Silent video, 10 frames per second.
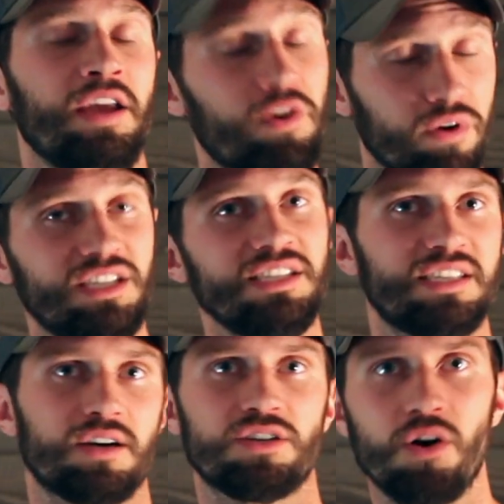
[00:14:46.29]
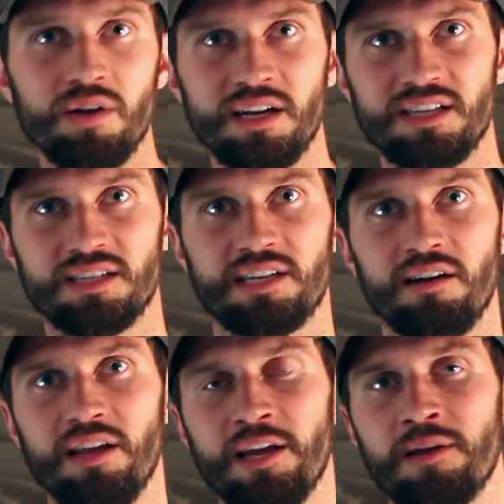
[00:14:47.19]
increasing serotonin
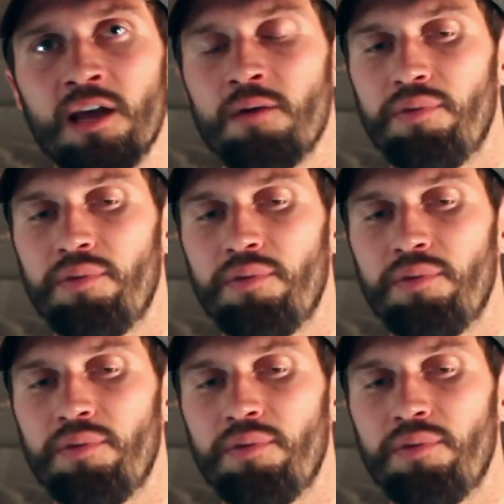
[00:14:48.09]
necessarily,